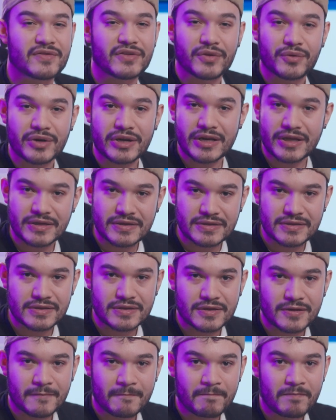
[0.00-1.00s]
the unit is,
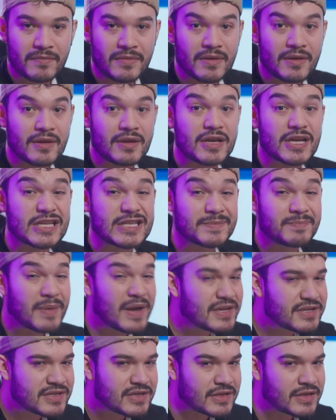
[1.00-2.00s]

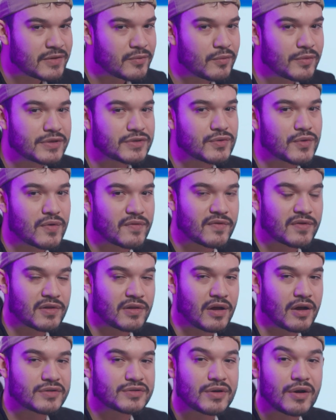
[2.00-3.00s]
especially once
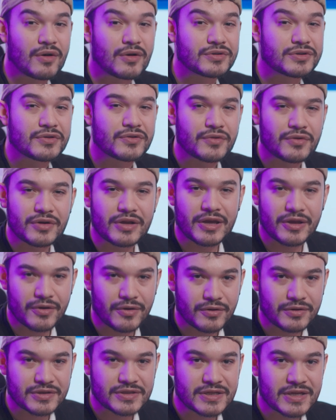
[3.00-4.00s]
overclocked to
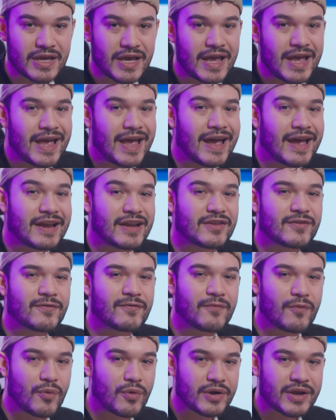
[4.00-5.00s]
138Hz and its
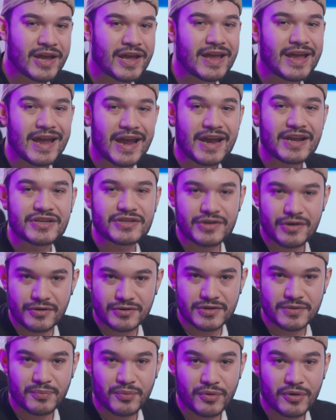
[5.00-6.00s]
4K HDR
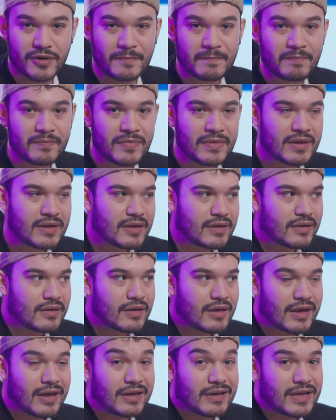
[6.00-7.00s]
support.
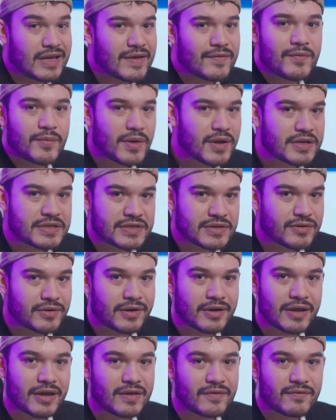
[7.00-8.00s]
And even when
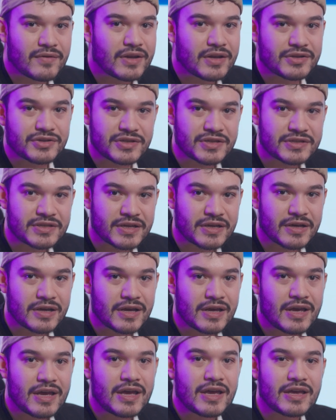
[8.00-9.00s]
considering NVIDIA G-Sync,
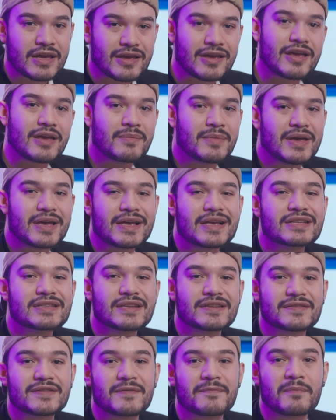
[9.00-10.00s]
gaming is
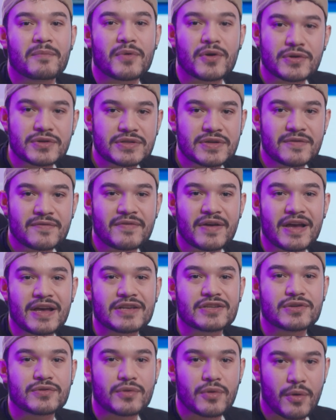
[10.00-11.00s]
as immersive
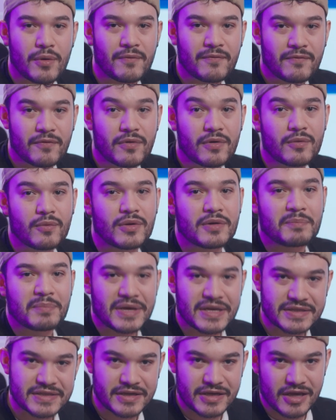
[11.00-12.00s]
as you'd hope for when
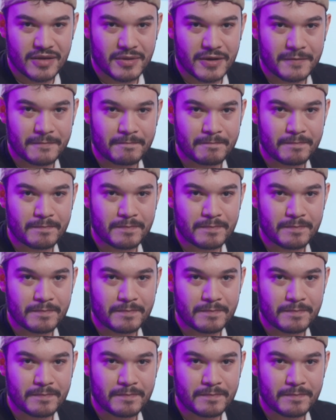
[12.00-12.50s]
PC gaming.